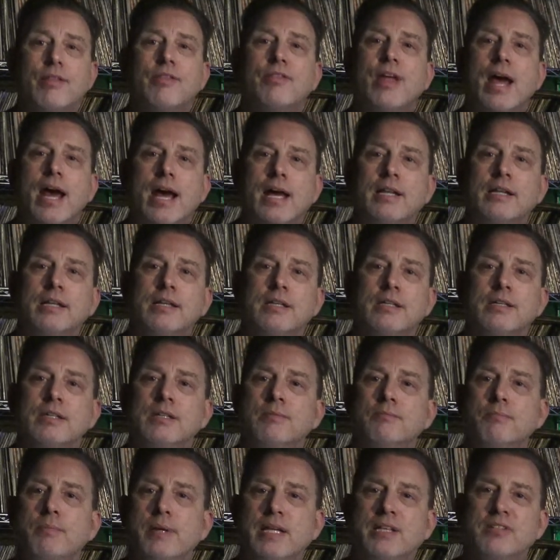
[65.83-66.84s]
That
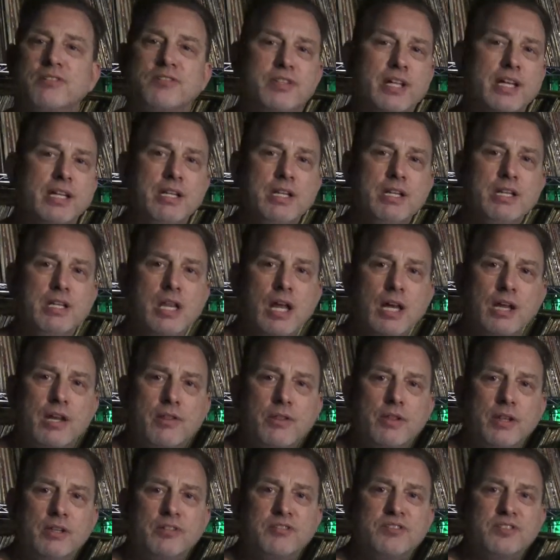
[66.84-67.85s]
means that none
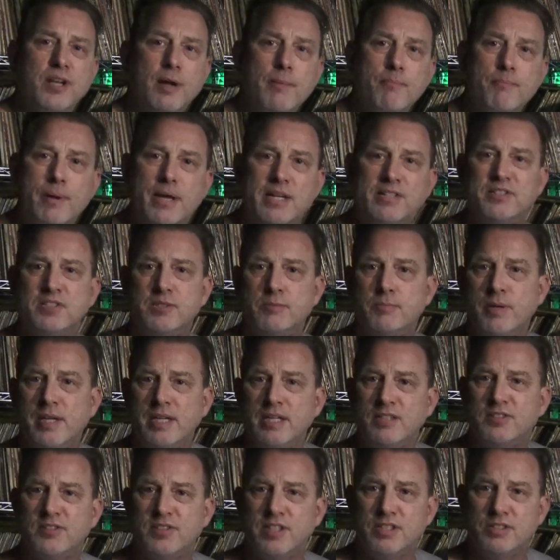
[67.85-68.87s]
of the sub bass is
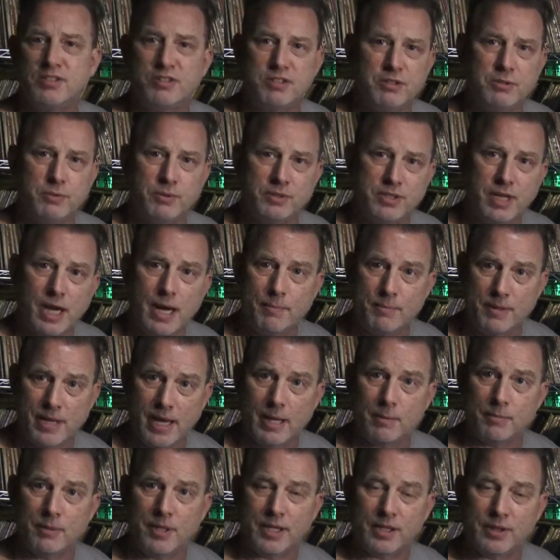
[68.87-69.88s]
being sent to a top
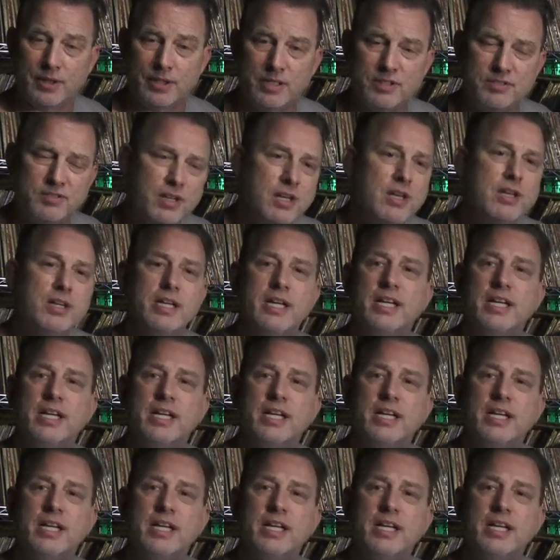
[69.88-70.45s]
cab like this.